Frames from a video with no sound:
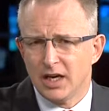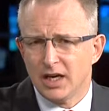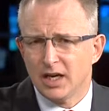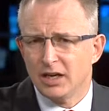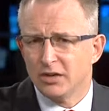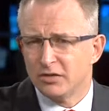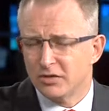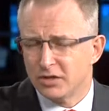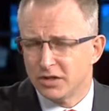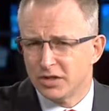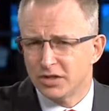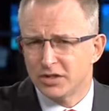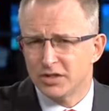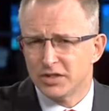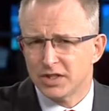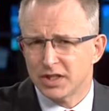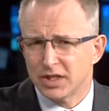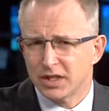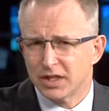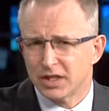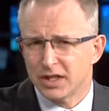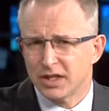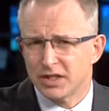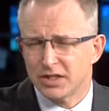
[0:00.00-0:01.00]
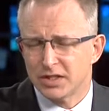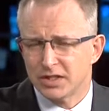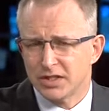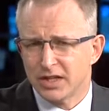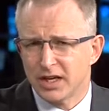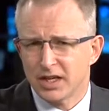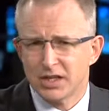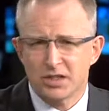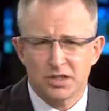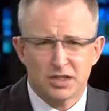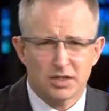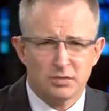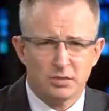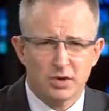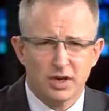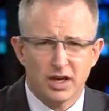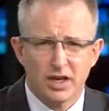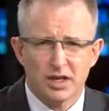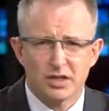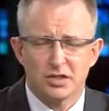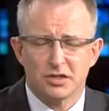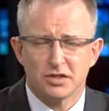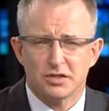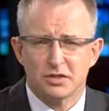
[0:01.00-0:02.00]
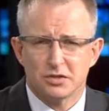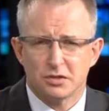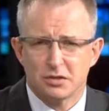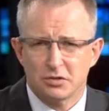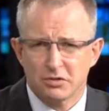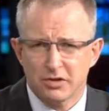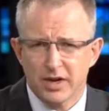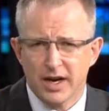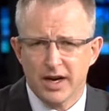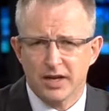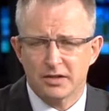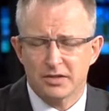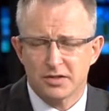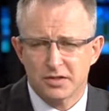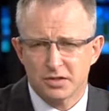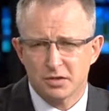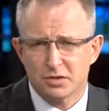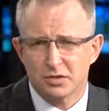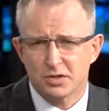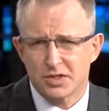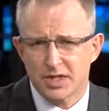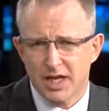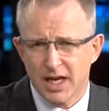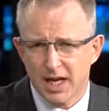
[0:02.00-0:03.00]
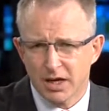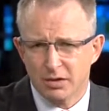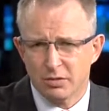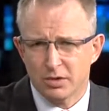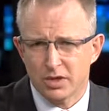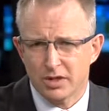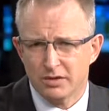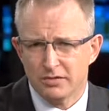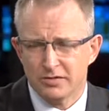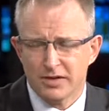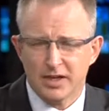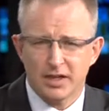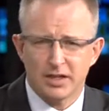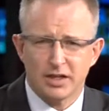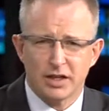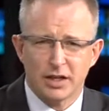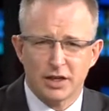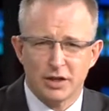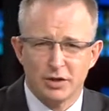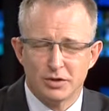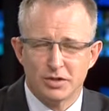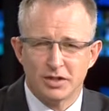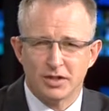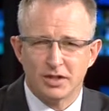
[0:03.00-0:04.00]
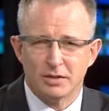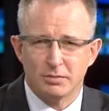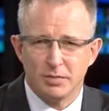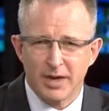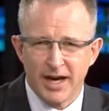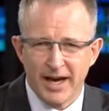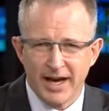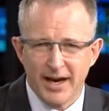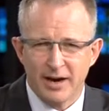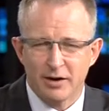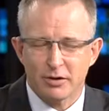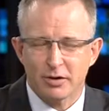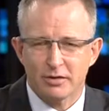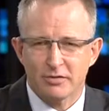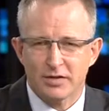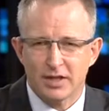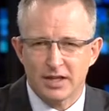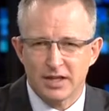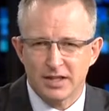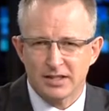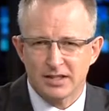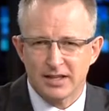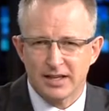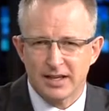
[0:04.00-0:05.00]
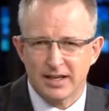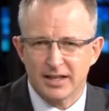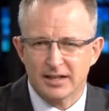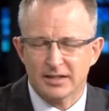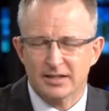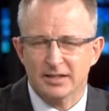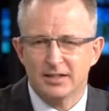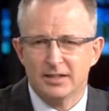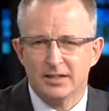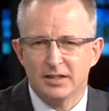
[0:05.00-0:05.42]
introducing legislation in relation to crowdsourced equity funding using the power of the internet